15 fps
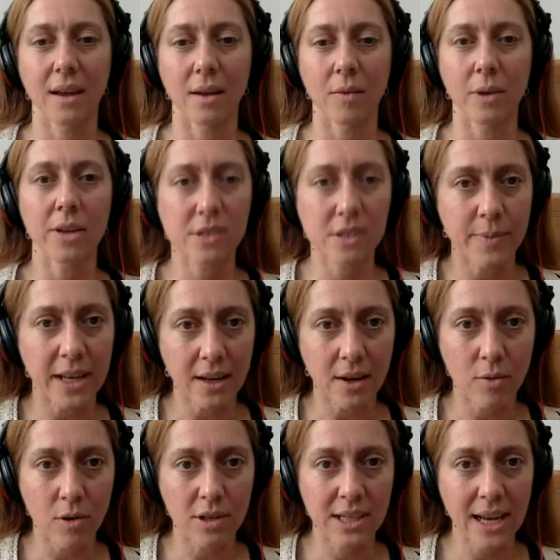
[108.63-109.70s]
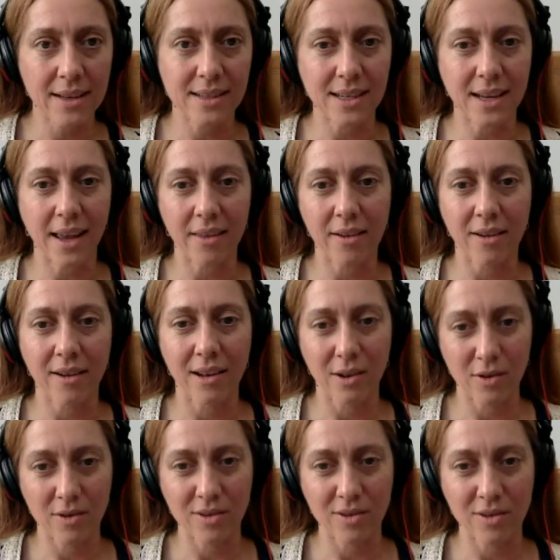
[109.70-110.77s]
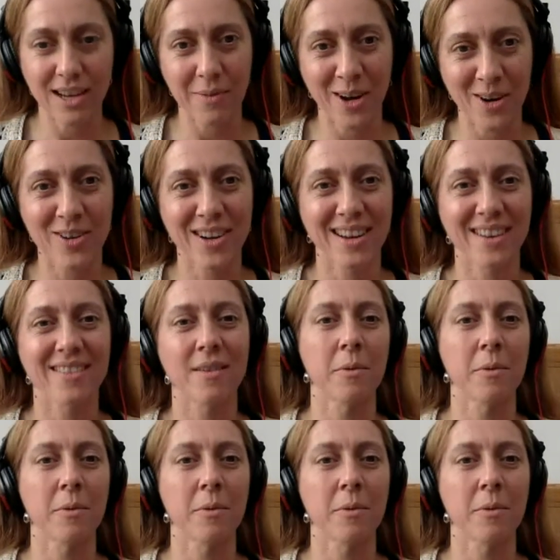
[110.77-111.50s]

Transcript: we used to be in a quartet together a long time ago